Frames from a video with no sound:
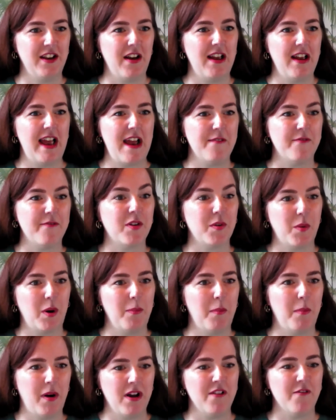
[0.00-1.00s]

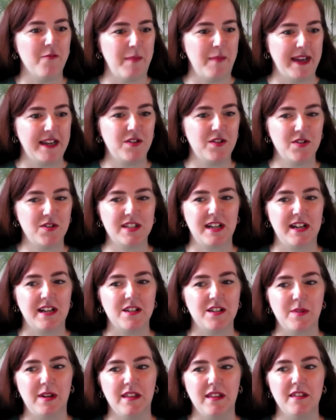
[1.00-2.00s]
everyone might have made
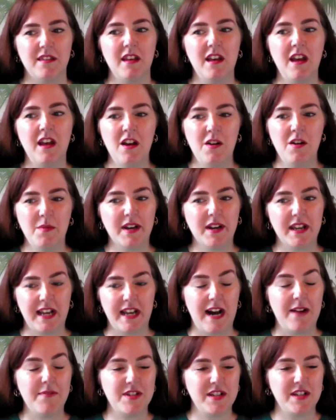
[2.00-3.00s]
contact with, we're going to
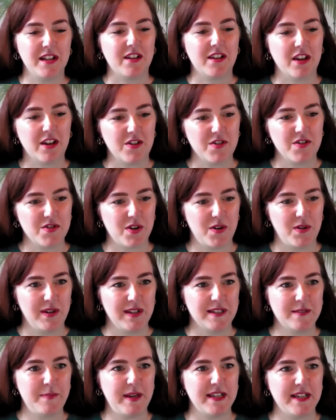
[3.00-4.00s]
have to look at
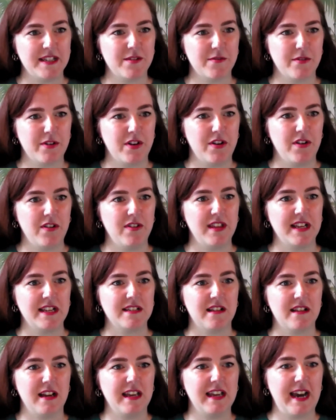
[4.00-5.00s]
controlling space through
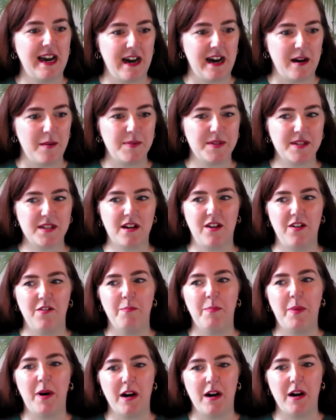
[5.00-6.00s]
things like apps, kind
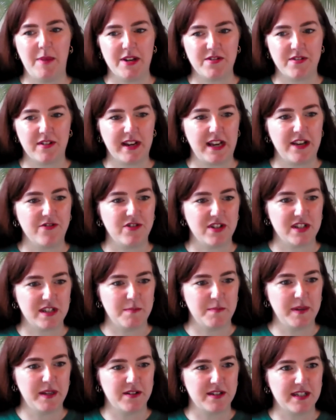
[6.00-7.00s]
of biometric entry to
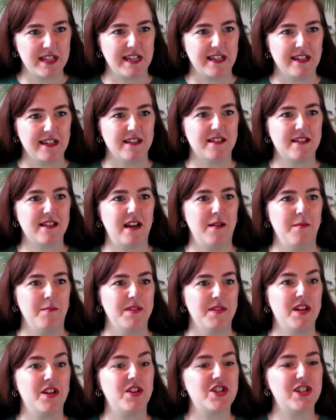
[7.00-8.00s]
buildings,
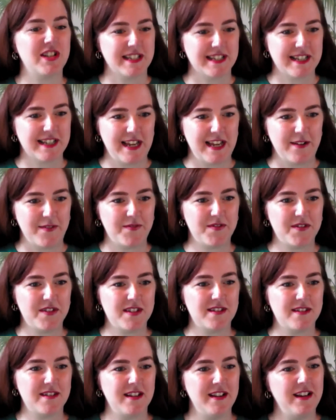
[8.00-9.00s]
touchless
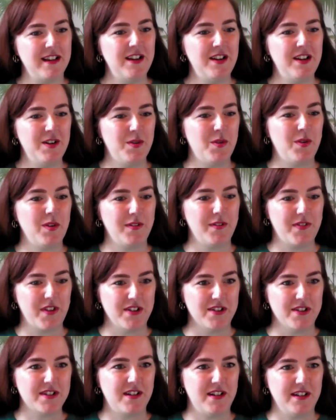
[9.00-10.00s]
lifts, all of
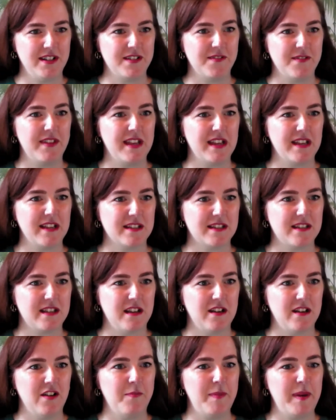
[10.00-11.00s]
those kinds of things
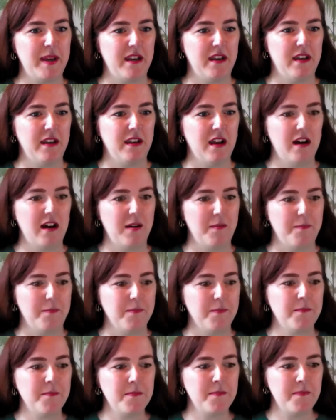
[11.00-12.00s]
that have been
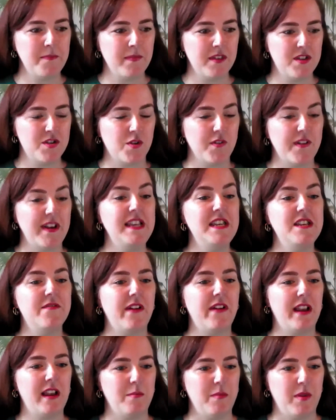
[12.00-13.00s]
sort of in
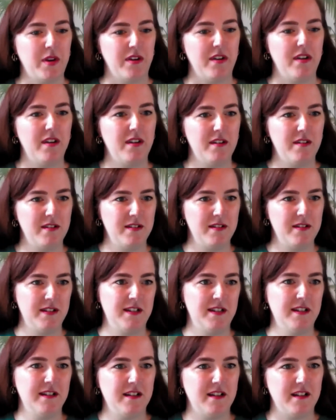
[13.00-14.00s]
development
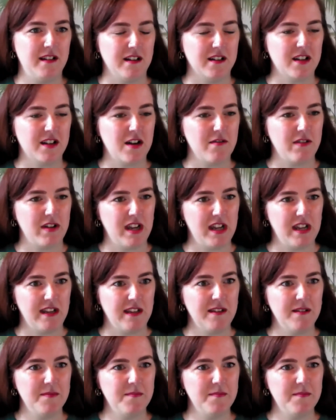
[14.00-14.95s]
currently.